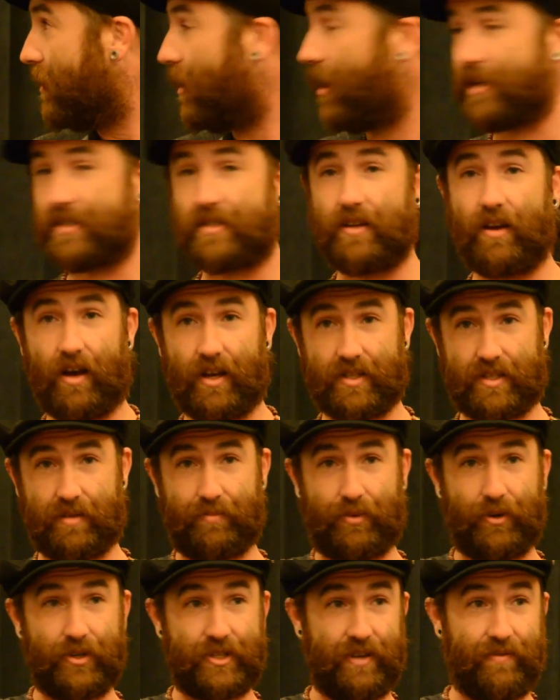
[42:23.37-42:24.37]

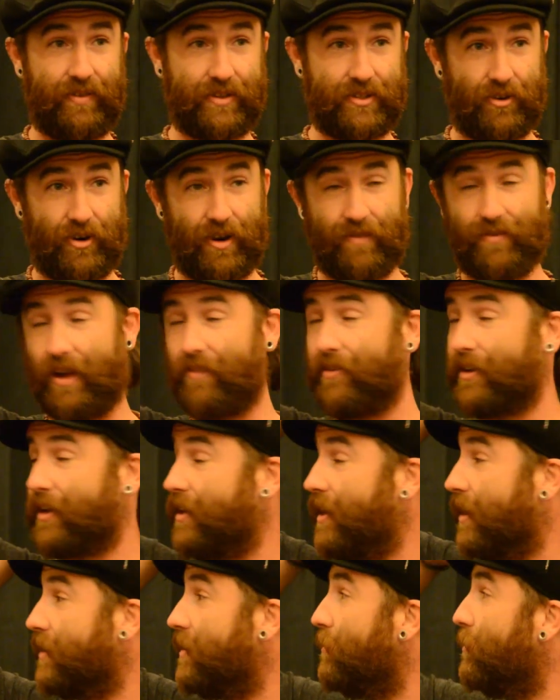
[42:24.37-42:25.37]
awesome person in Victoria if you haven't
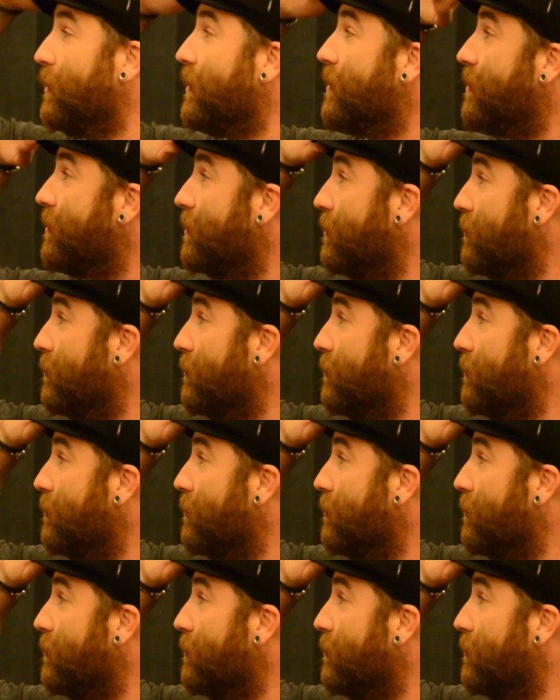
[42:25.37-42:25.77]
connected with